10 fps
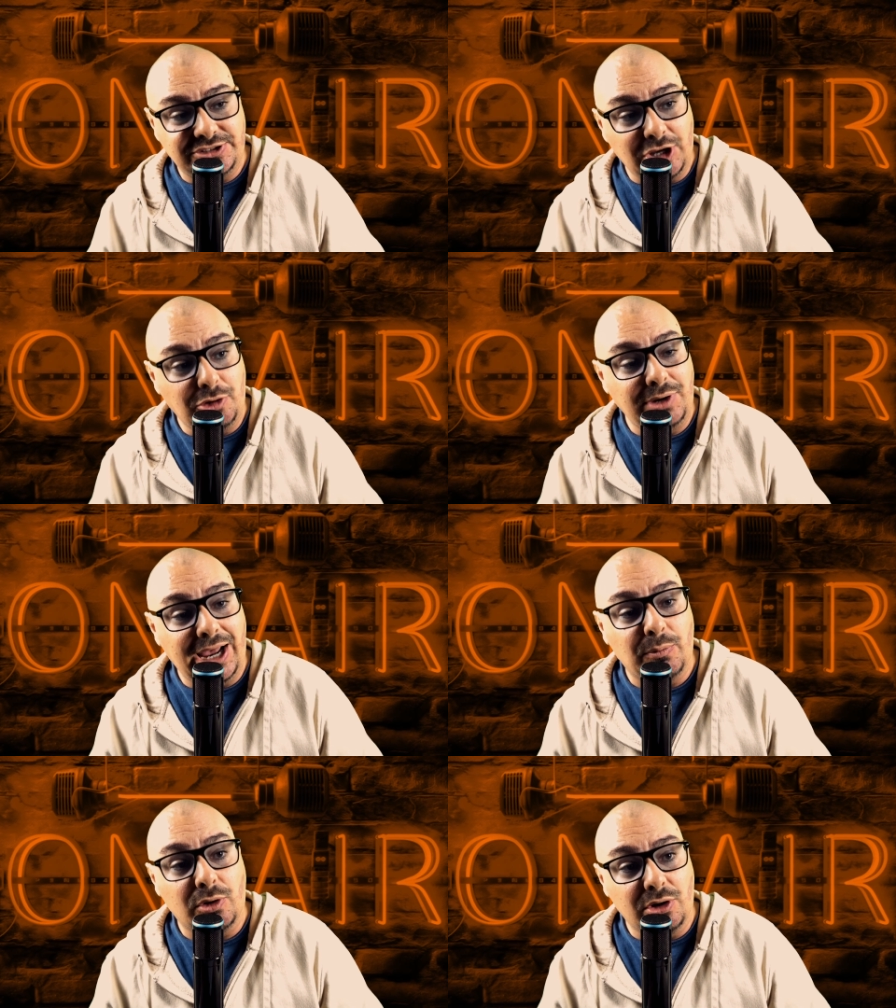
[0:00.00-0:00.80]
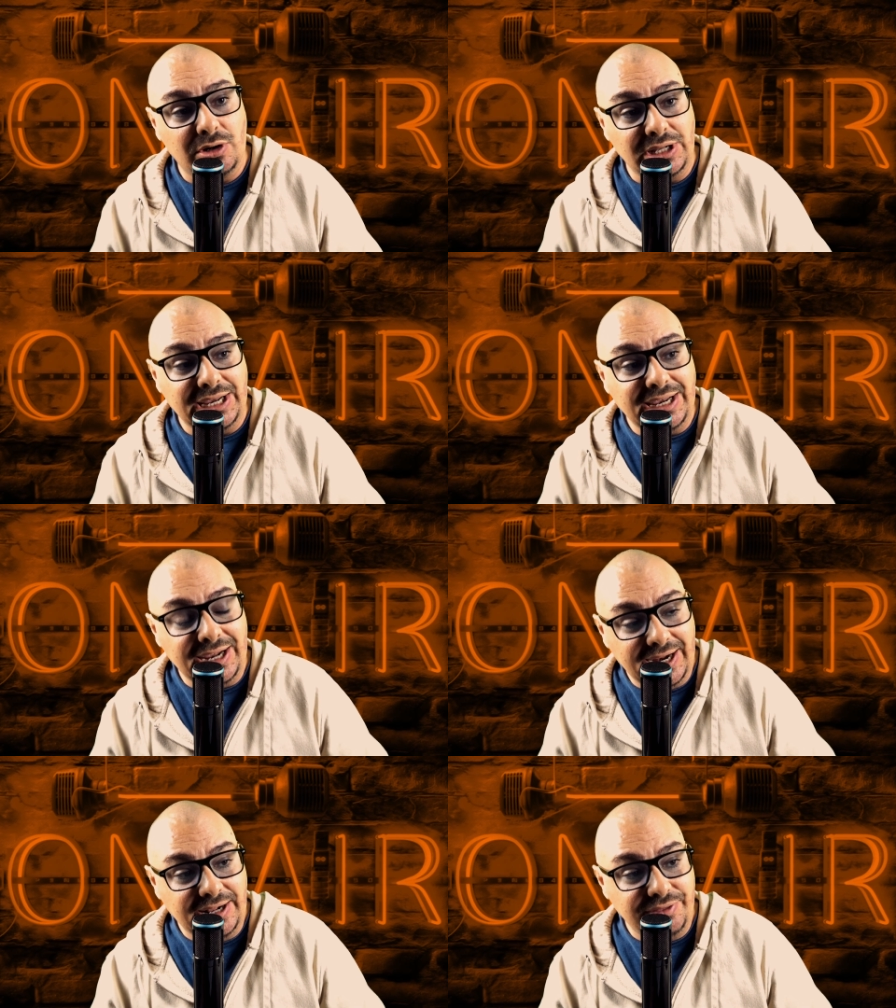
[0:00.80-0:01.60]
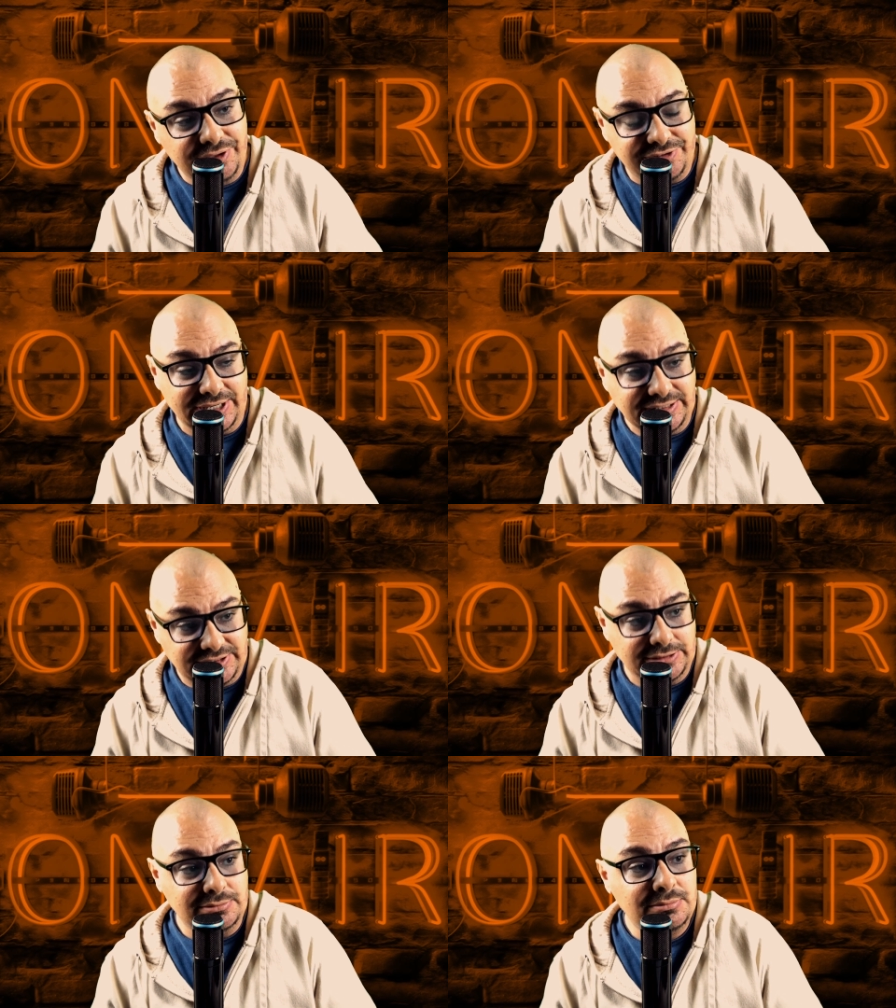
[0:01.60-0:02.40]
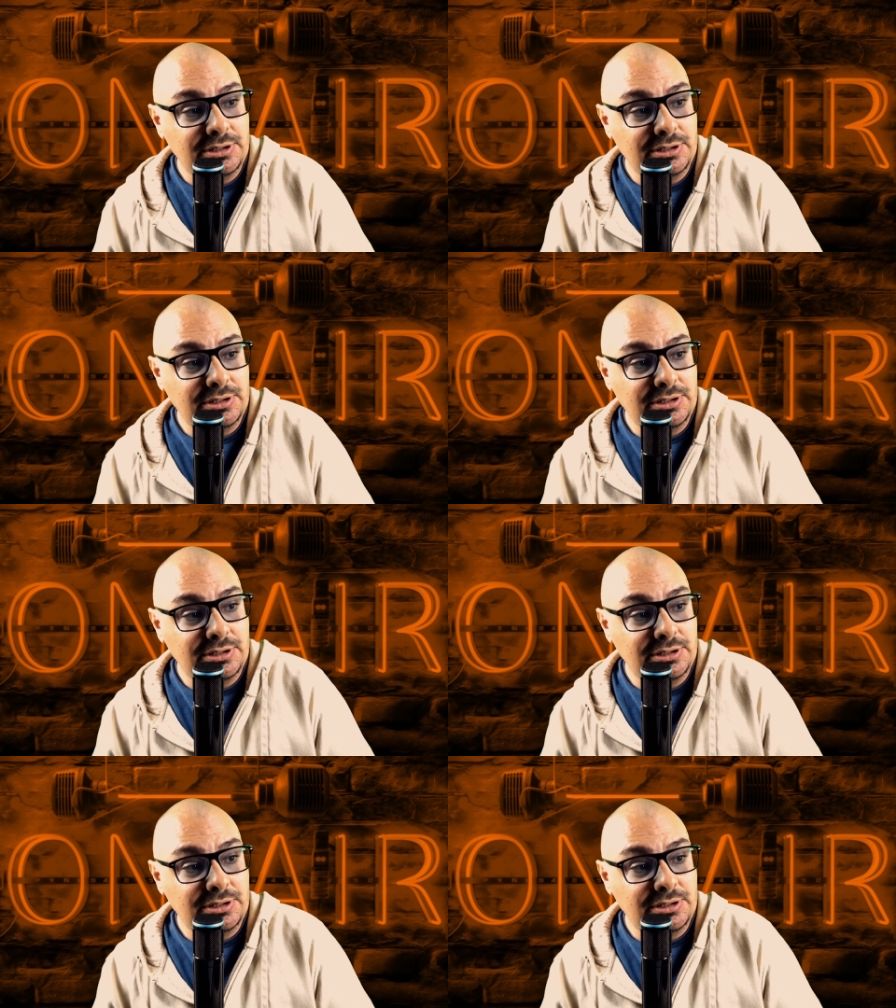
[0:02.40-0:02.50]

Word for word: so damn early in the season.